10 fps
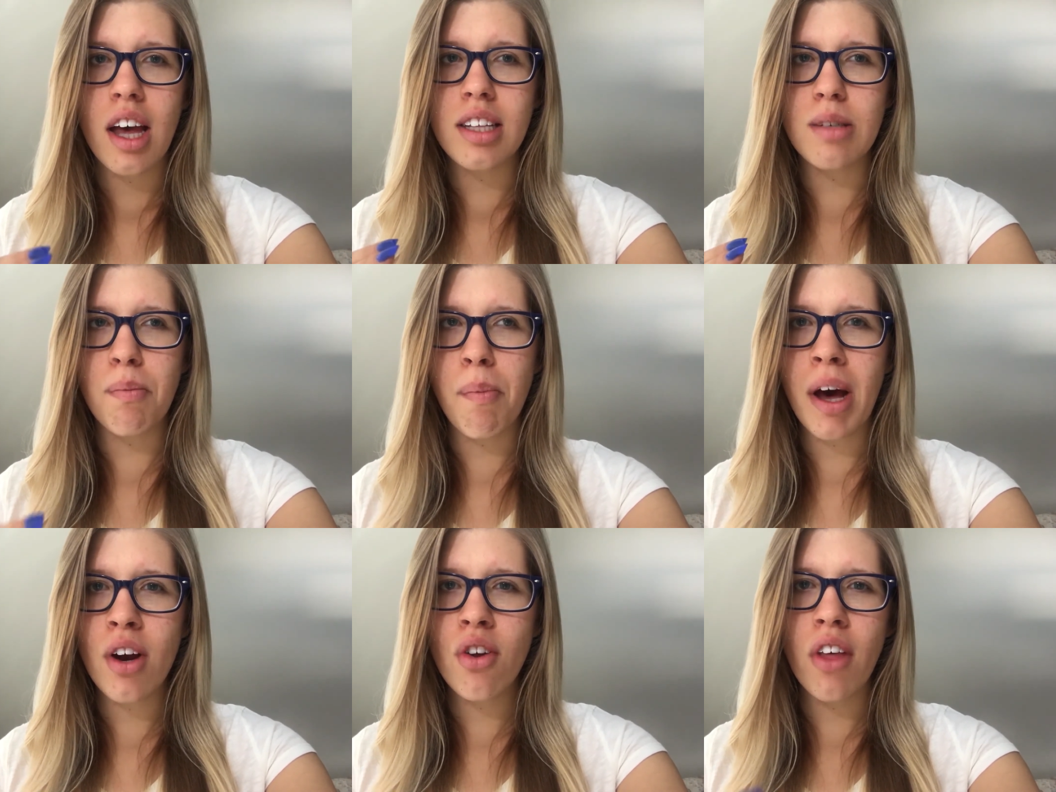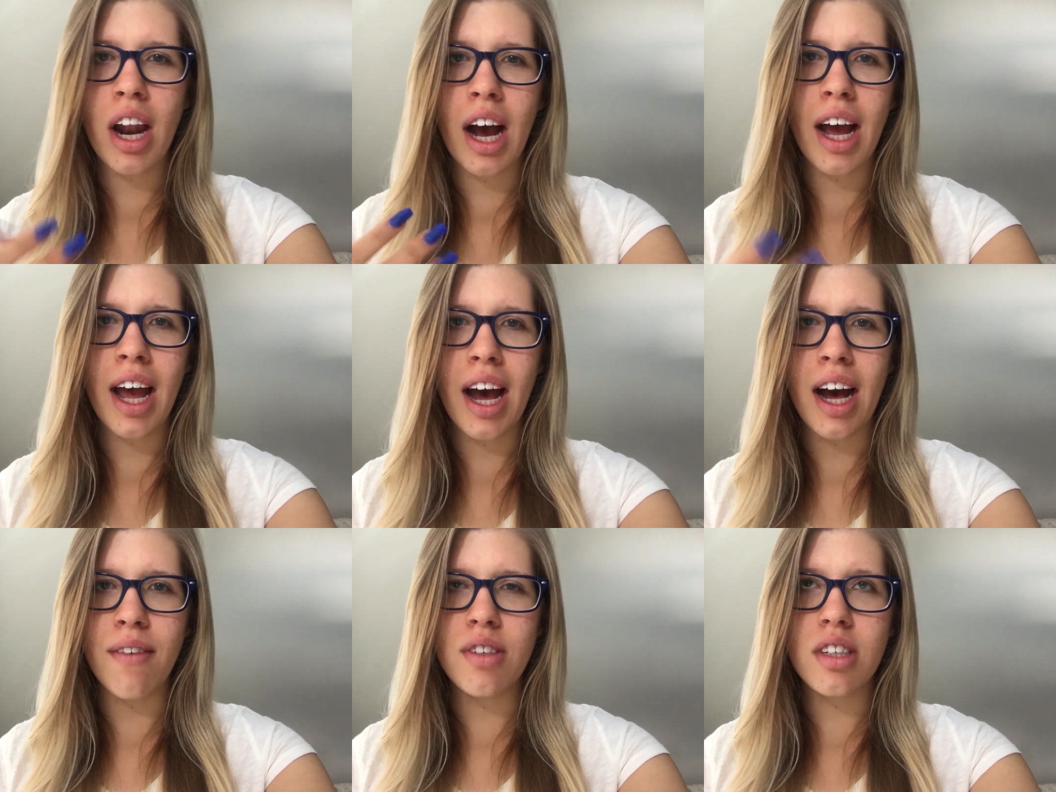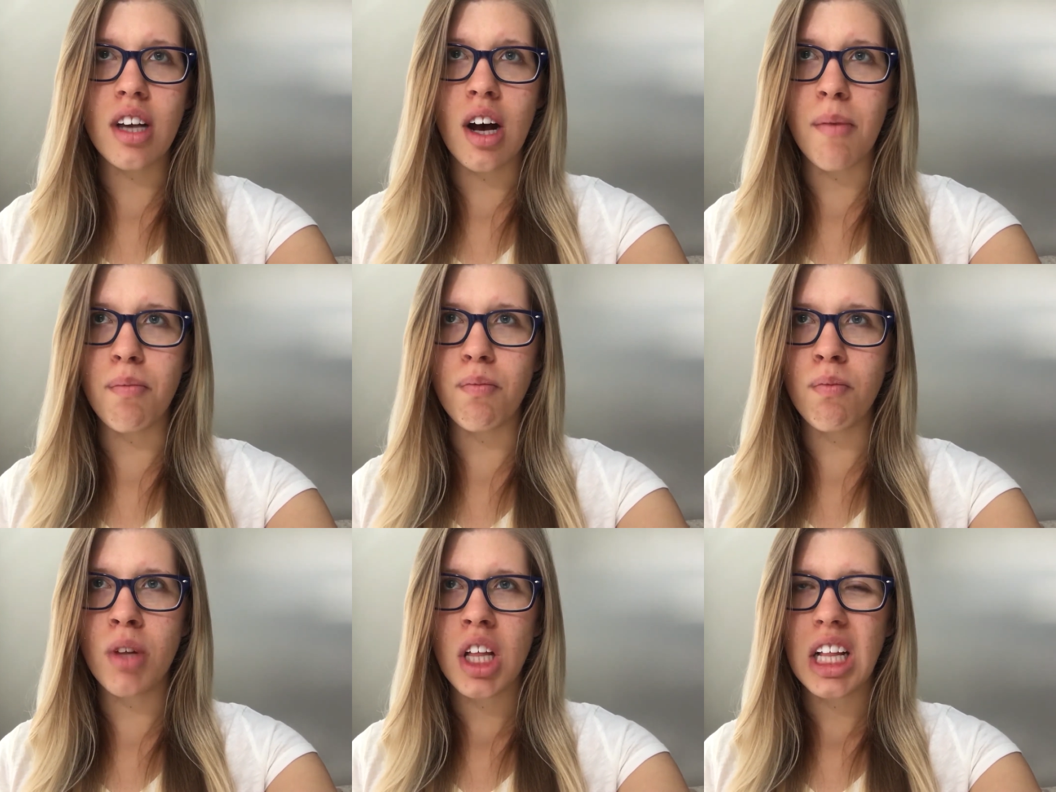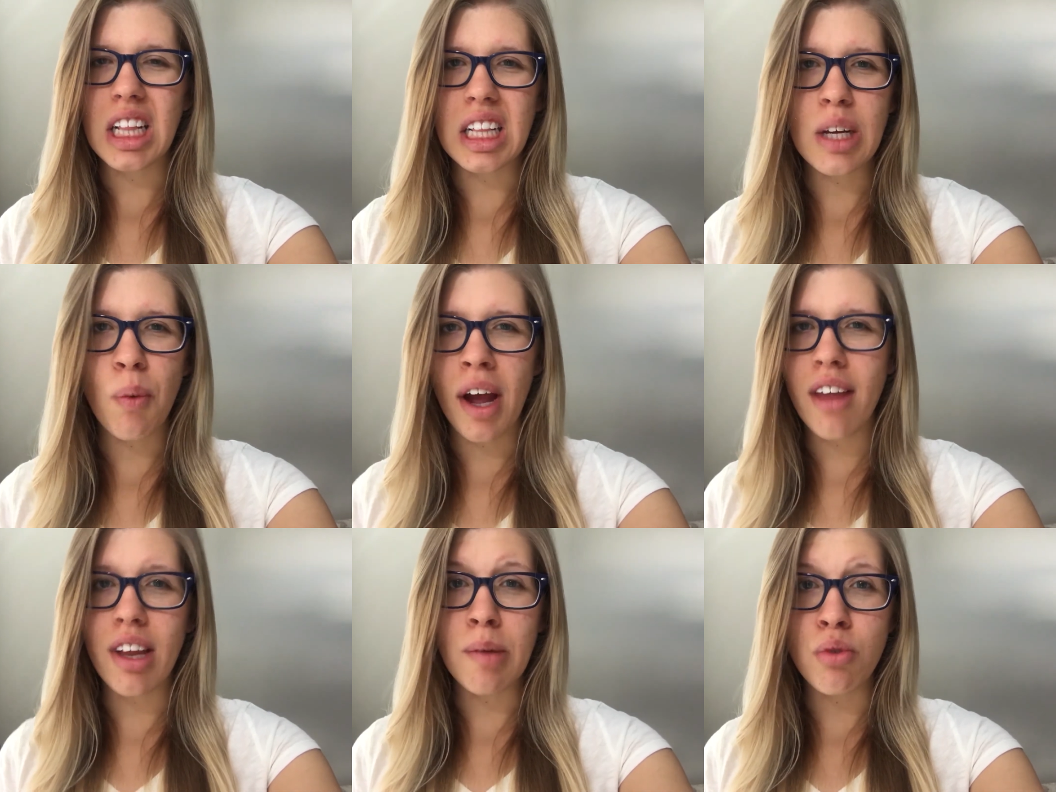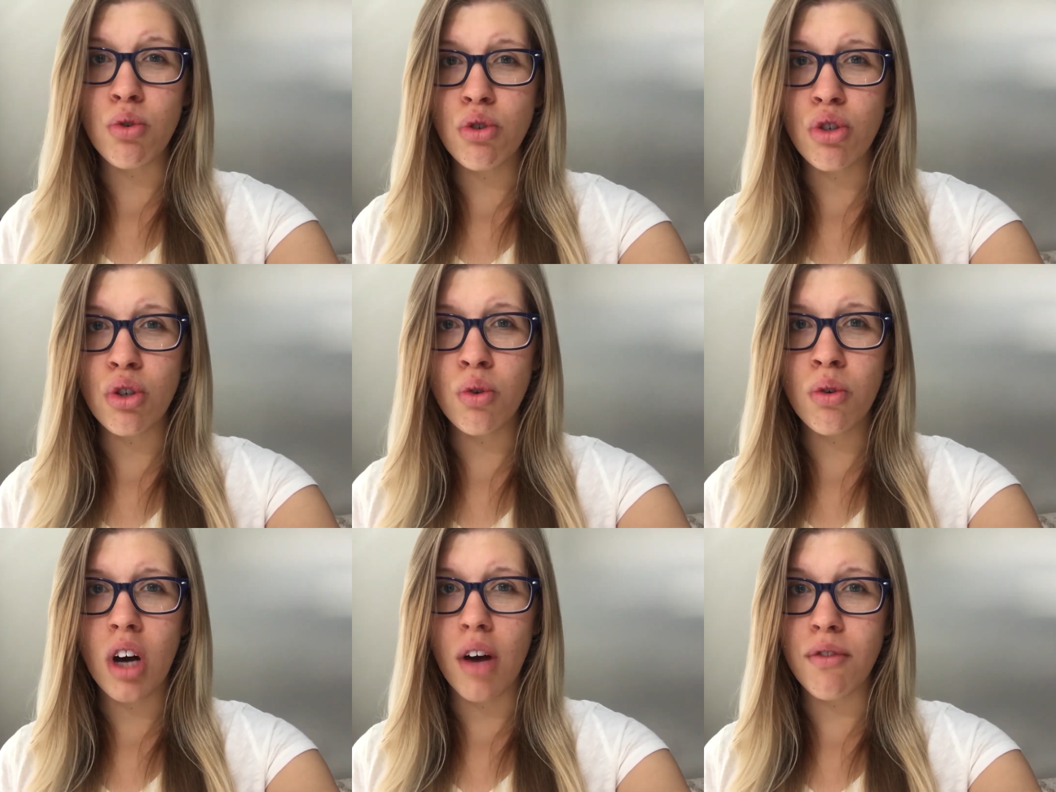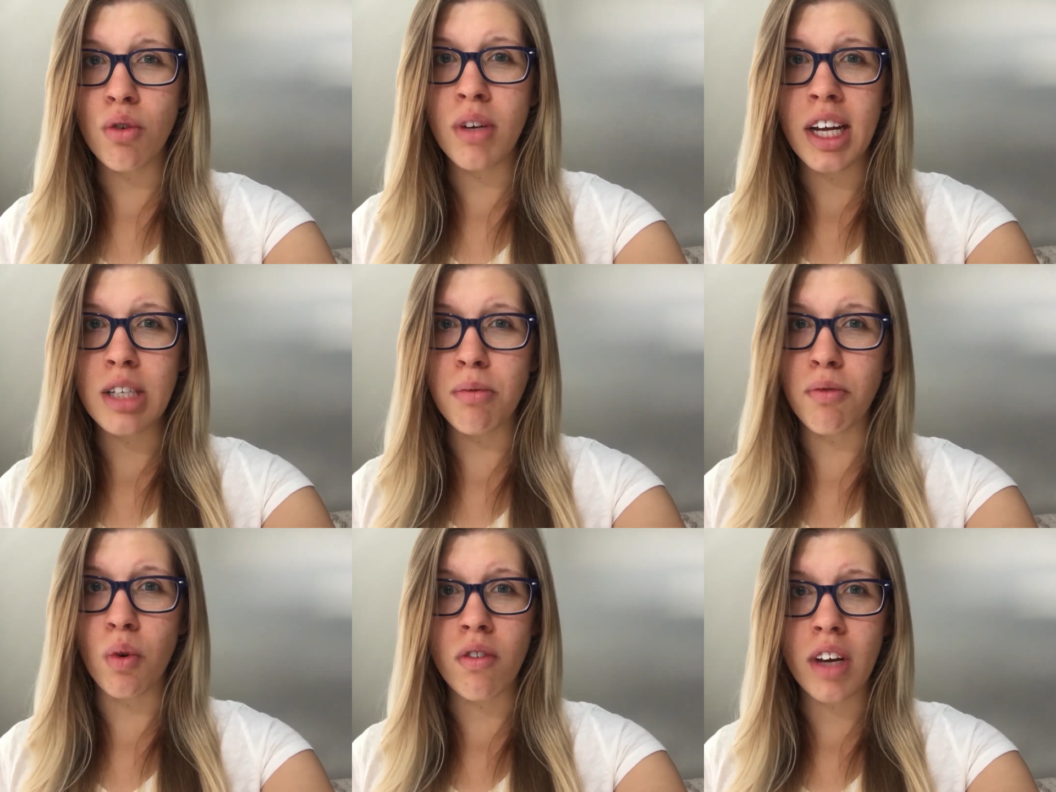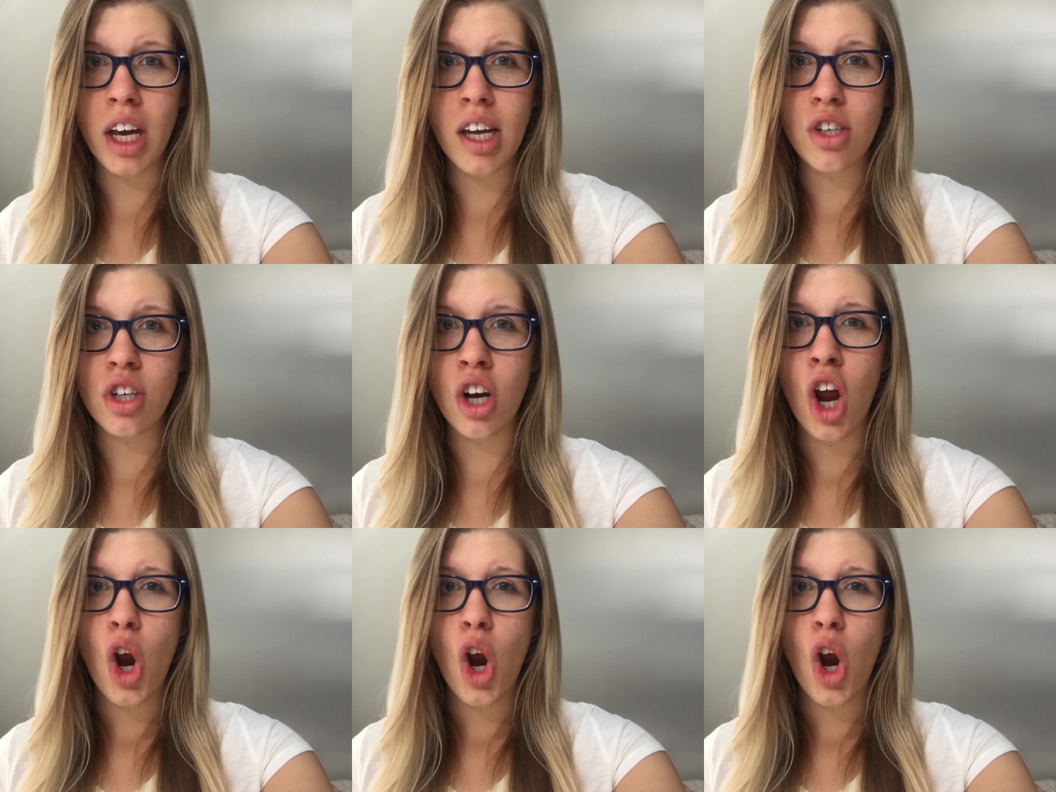it's better that I have some leeway than I'm used to a few days before vacation,